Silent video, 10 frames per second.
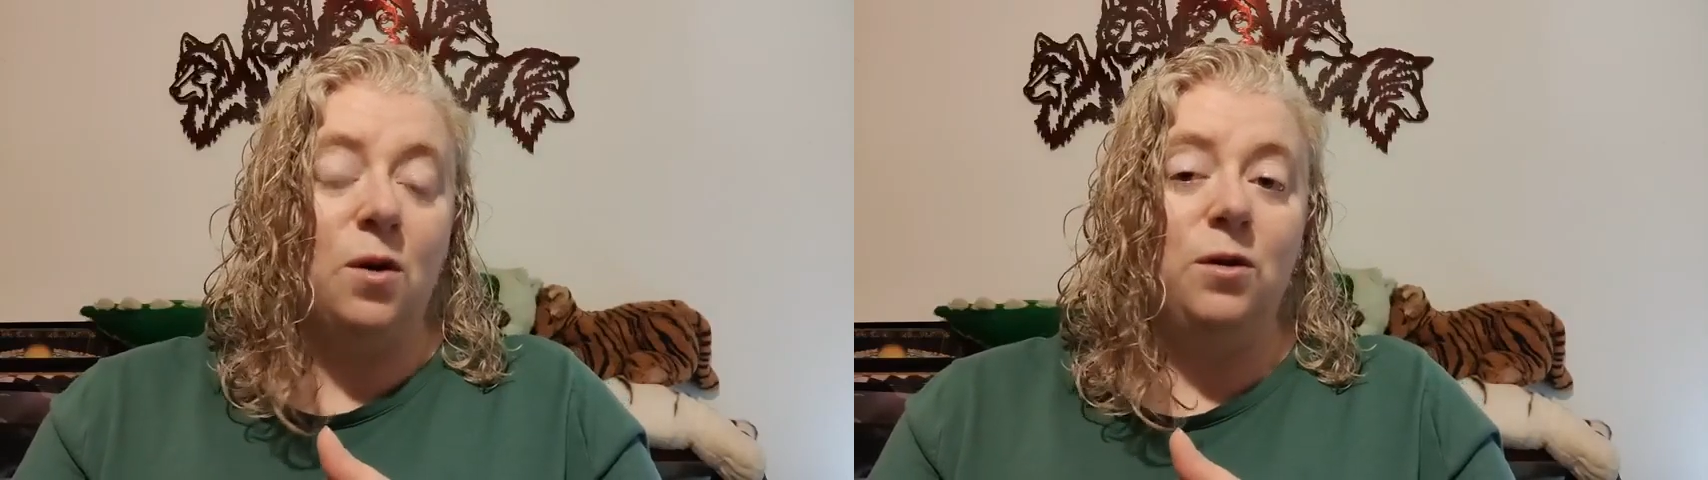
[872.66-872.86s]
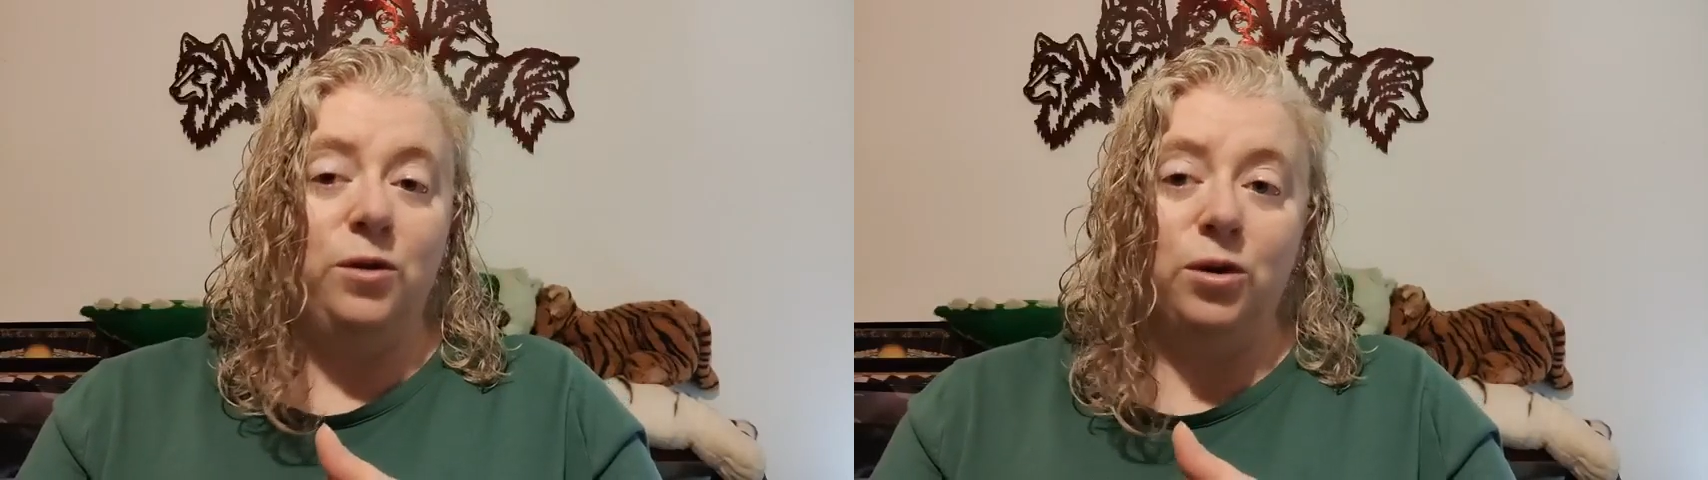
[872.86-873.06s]

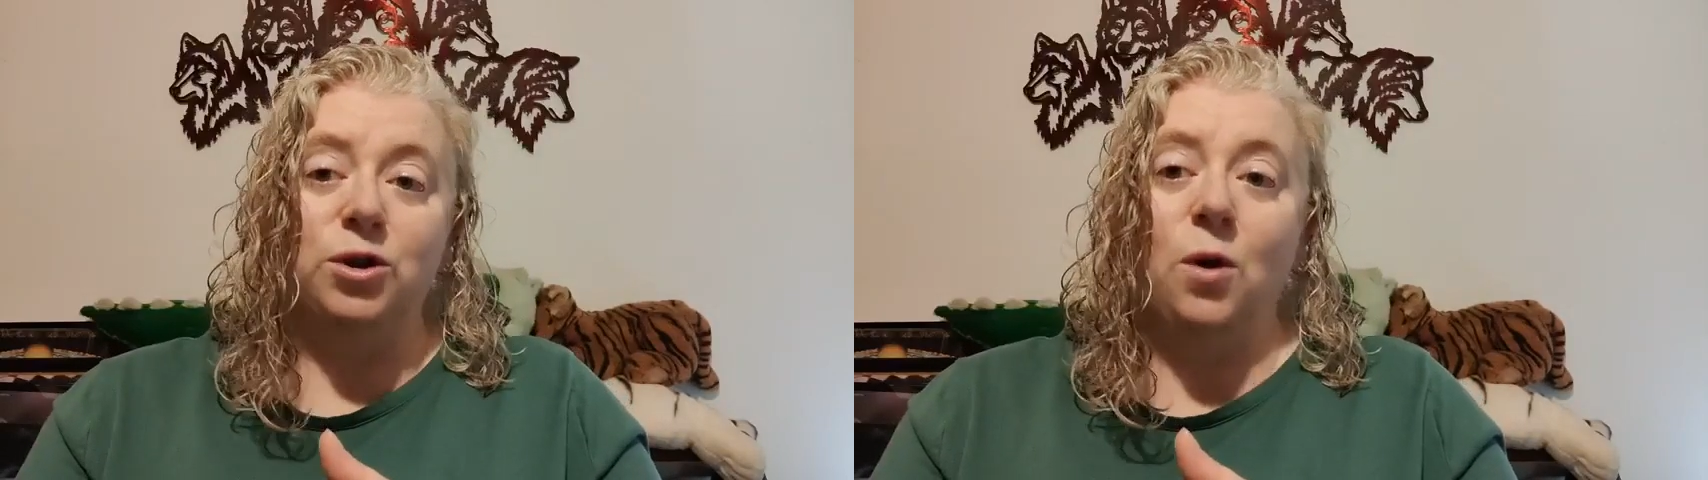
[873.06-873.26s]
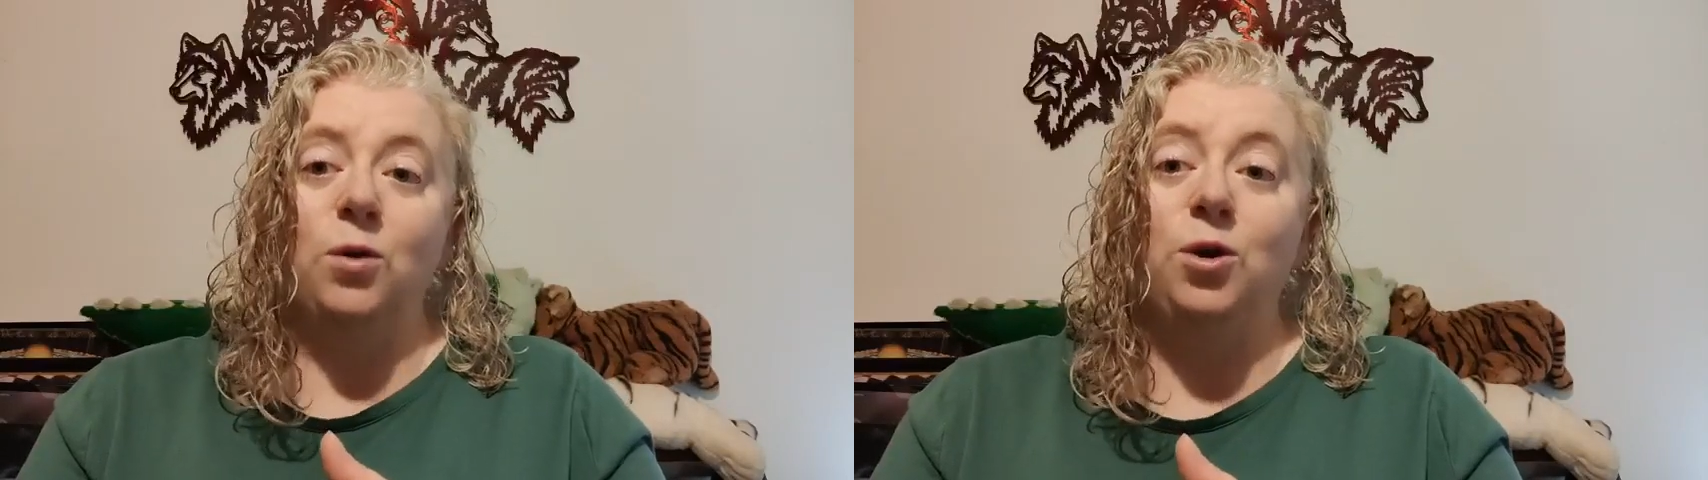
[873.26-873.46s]
your
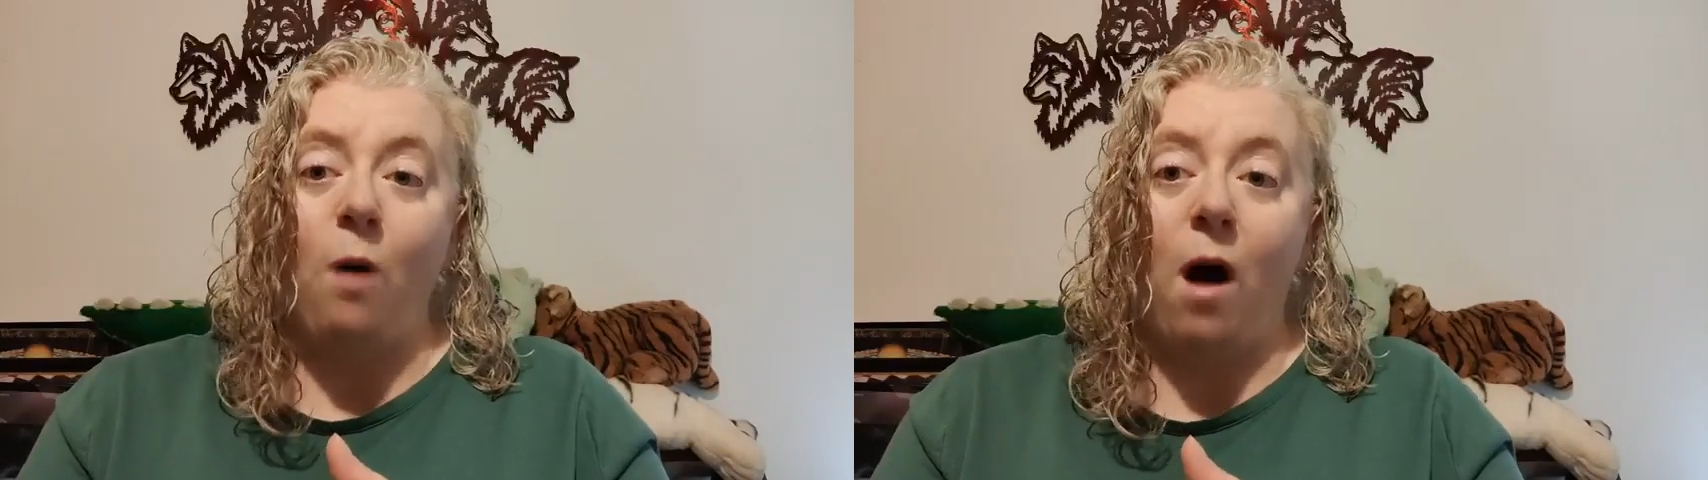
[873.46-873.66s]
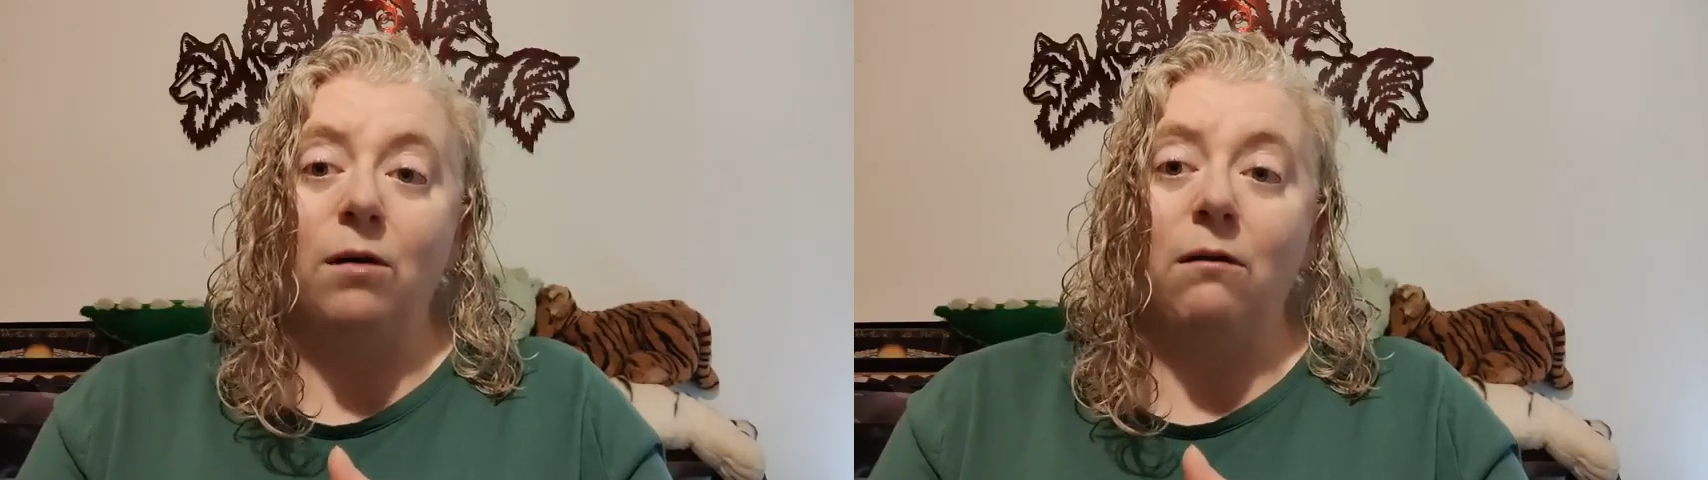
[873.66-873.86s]
soul, you
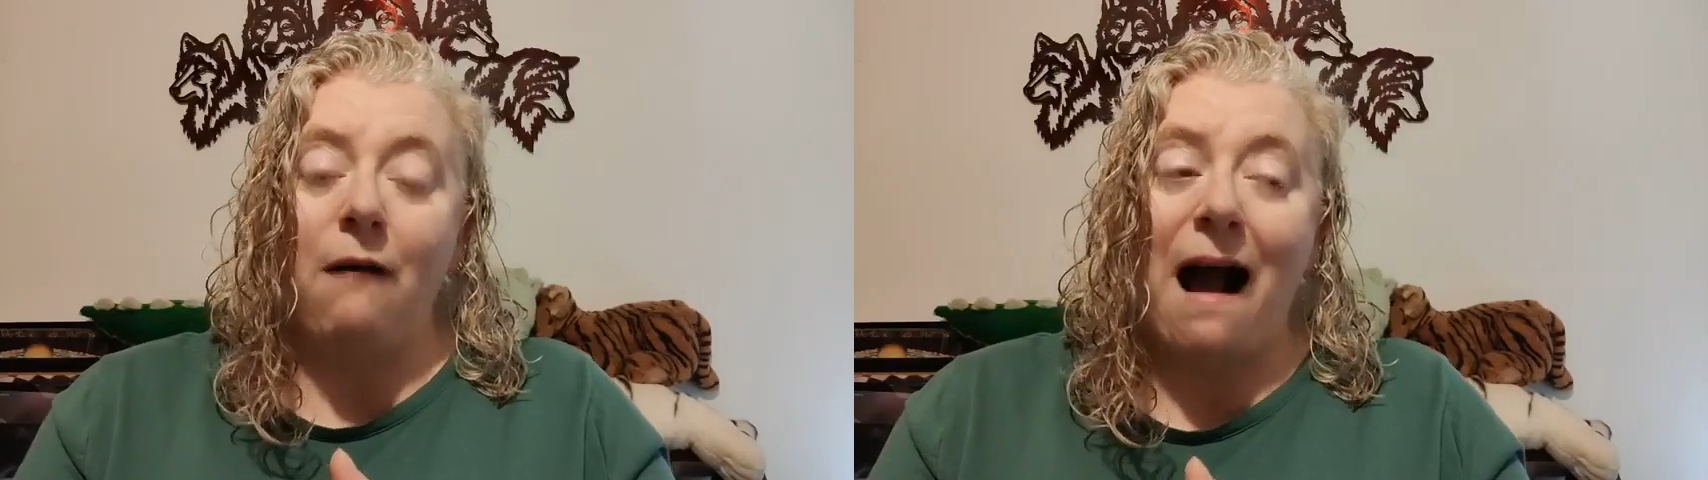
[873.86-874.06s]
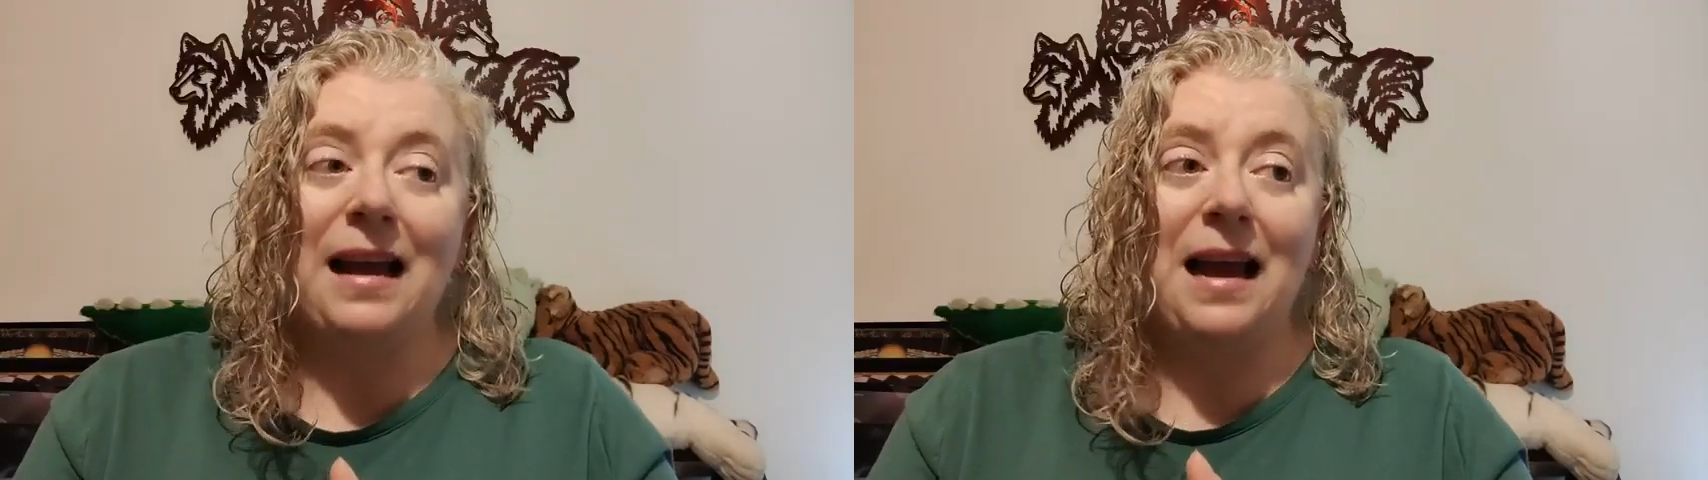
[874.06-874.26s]
are
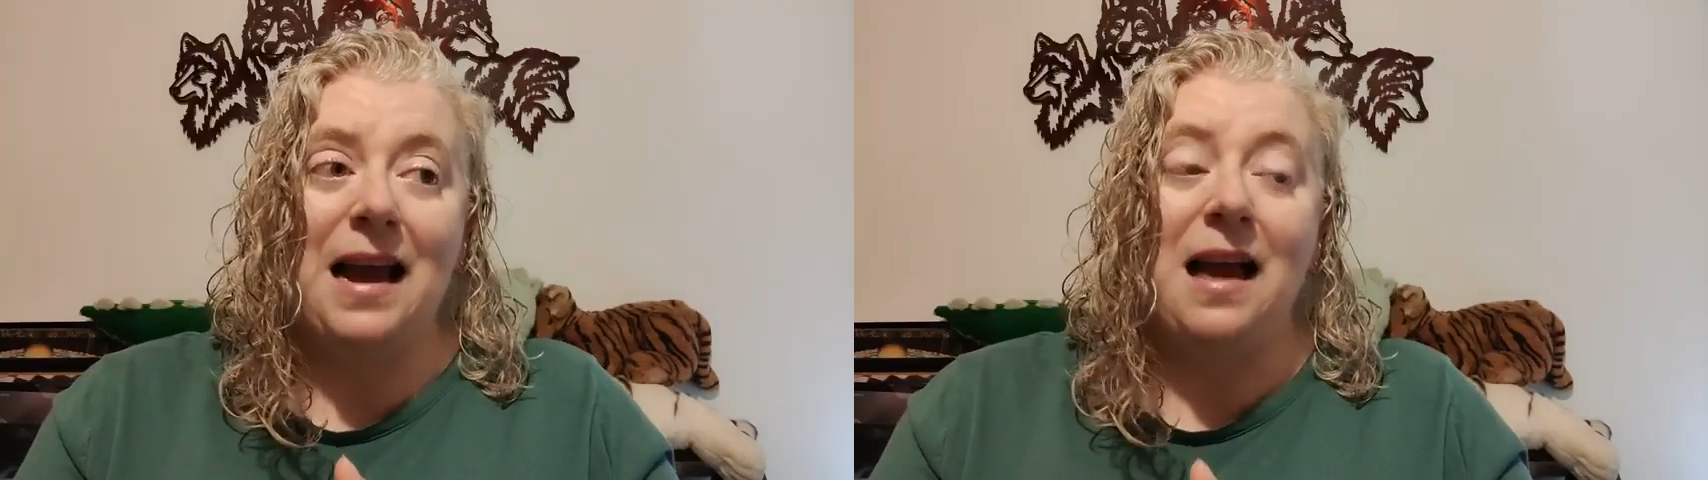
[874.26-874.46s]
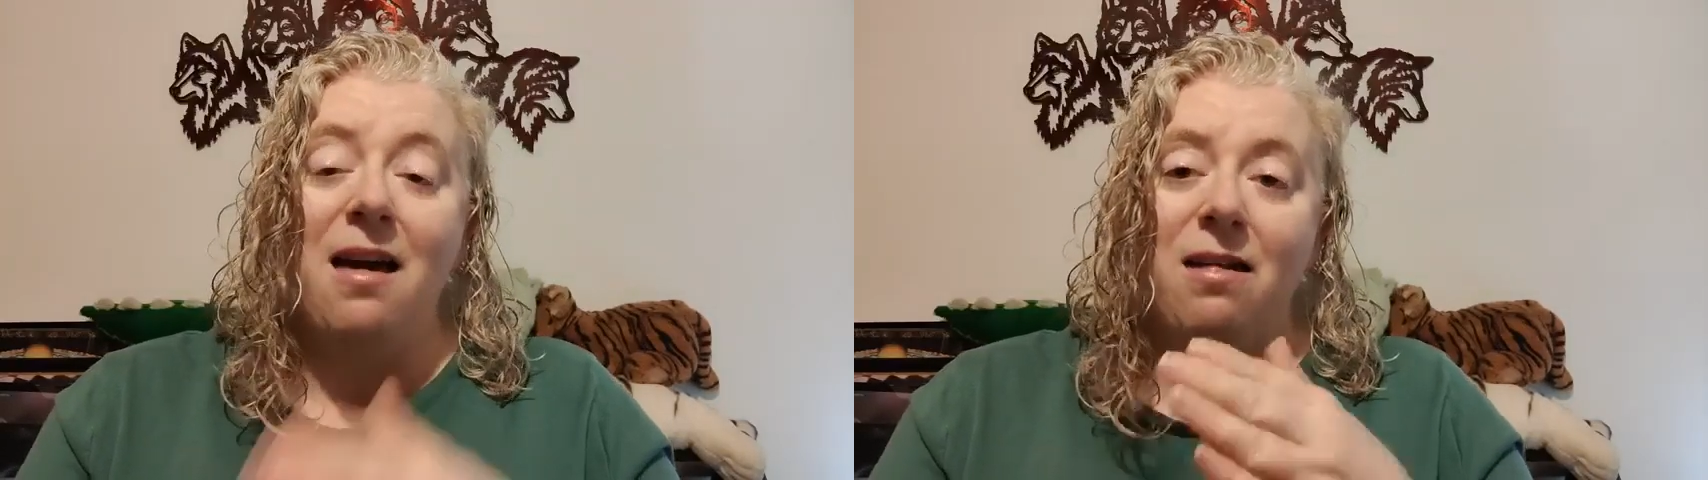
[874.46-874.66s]

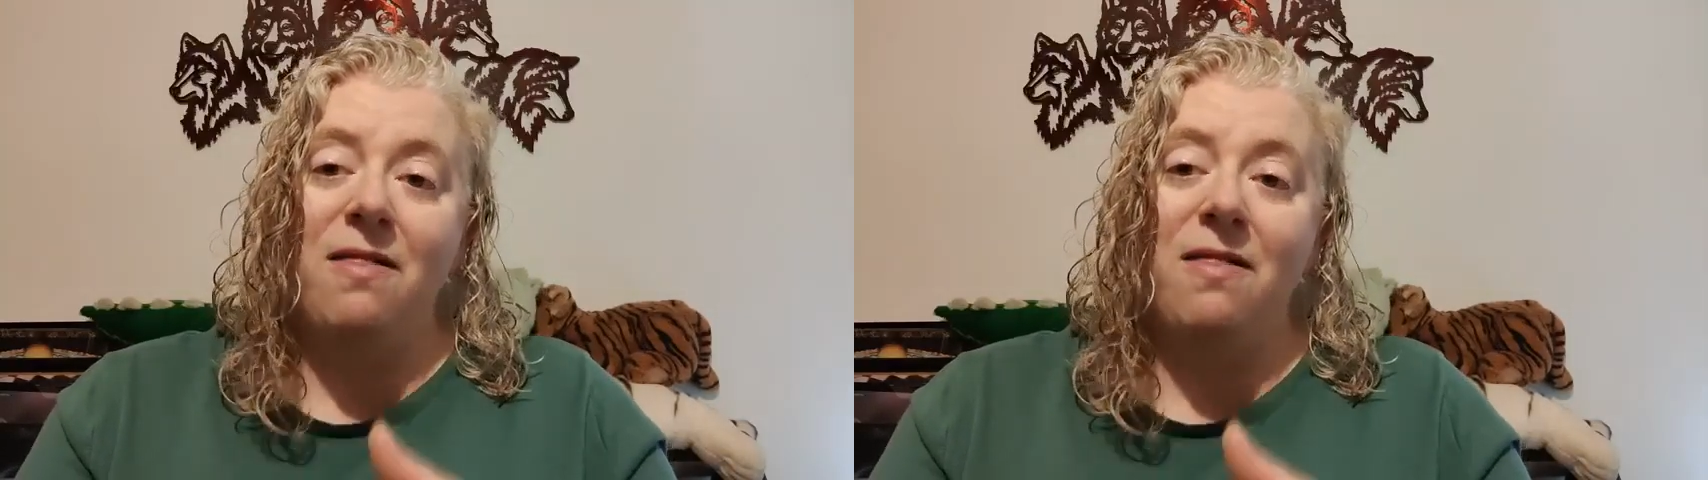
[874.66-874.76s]
cracking